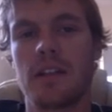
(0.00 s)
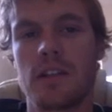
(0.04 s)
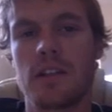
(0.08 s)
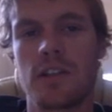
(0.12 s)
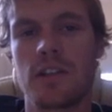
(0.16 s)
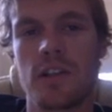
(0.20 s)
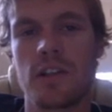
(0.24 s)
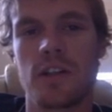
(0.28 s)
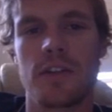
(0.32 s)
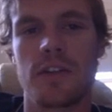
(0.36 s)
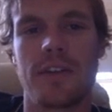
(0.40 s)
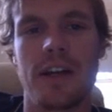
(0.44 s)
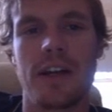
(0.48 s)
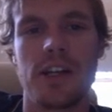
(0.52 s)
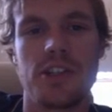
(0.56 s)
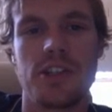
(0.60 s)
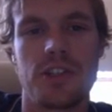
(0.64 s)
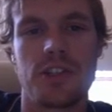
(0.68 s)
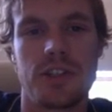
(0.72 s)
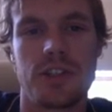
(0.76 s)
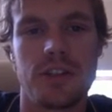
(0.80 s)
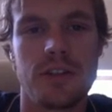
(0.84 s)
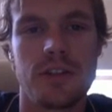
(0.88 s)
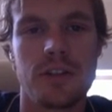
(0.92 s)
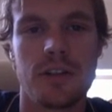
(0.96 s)
the
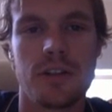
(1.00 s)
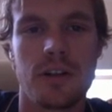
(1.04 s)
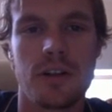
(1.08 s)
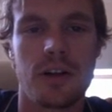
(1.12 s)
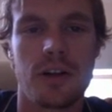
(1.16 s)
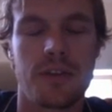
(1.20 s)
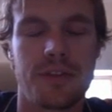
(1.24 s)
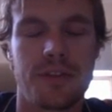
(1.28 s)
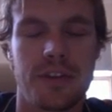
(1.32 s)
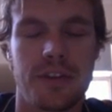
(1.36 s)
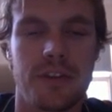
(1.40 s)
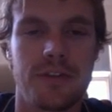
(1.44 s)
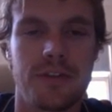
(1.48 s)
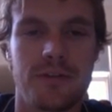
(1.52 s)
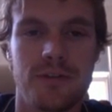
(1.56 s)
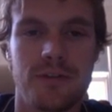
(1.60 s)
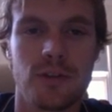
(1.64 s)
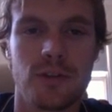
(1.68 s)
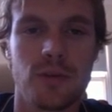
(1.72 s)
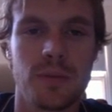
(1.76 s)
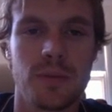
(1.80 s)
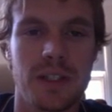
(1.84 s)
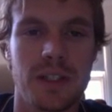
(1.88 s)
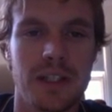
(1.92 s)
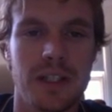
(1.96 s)
derivation of the
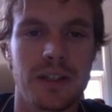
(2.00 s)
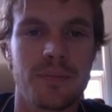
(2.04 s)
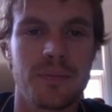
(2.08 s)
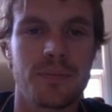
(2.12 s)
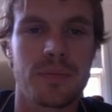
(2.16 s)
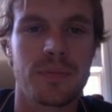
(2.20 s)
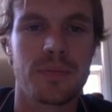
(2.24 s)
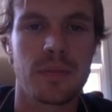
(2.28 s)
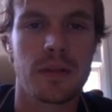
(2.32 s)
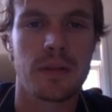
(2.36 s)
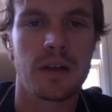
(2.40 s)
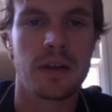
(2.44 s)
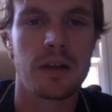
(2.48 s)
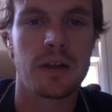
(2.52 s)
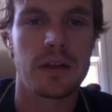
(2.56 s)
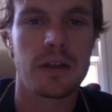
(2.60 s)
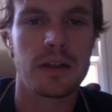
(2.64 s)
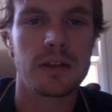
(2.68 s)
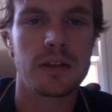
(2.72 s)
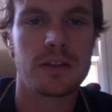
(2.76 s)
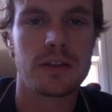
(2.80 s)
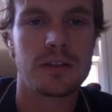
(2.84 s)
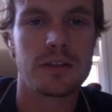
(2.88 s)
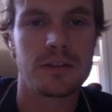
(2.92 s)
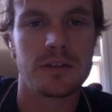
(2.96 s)
formula
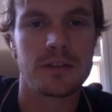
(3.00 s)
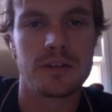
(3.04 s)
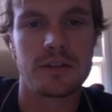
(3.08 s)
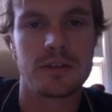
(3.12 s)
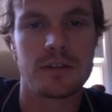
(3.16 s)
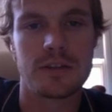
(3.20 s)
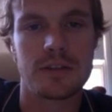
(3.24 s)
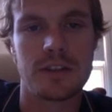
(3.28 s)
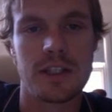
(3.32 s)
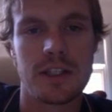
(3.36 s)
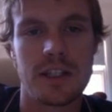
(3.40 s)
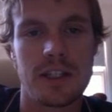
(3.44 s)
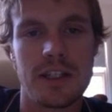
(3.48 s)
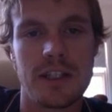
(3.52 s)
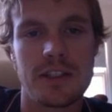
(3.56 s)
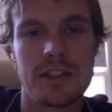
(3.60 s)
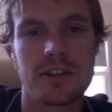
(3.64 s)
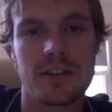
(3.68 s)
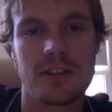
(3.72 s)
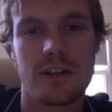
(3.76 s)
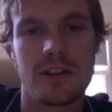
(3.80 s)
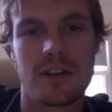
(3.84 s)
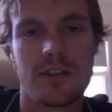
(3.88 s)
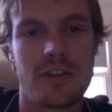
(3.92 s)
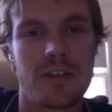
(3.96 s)
d
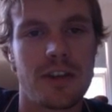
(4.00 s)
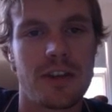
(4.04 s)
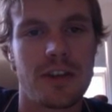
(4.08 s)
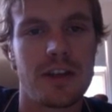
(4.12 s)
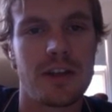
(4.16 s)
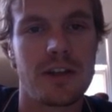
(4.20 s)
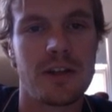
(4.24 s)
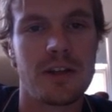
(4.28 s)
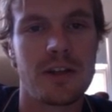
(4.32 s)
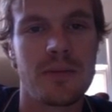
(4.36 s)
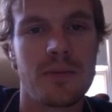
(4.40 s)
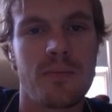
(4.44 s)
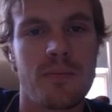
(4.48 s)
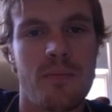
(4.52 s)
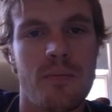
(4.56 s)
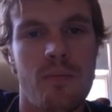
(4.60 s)
sine theta